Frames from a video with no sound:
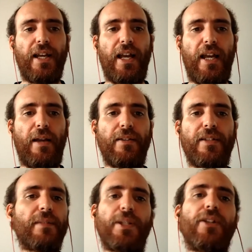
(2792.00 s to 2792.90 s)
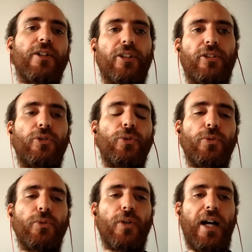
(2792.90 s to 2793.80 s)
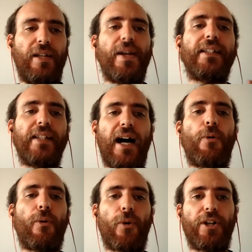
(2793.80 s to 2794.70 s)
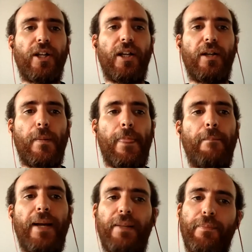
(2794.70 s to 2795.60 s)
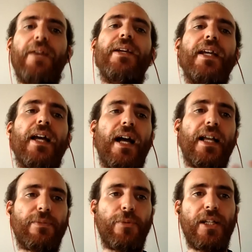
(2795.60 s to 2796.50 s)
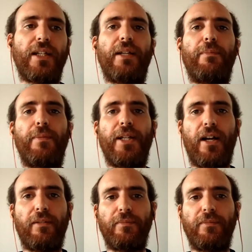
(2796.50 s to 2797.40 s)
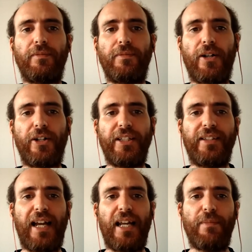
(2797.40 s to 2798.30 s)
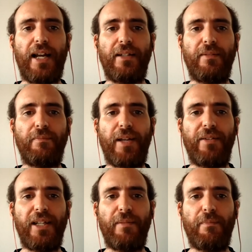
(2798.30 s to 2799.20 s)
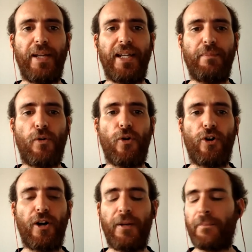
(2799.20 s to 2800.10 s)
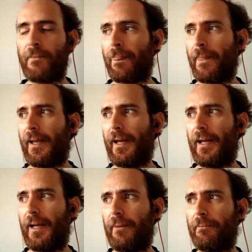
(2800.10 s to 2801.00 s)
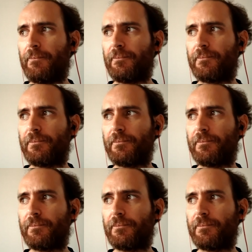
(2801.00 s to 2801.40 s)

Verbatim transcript: uh, just because to alleviate our work. But maybe as we become farther in time and maybe make it more um,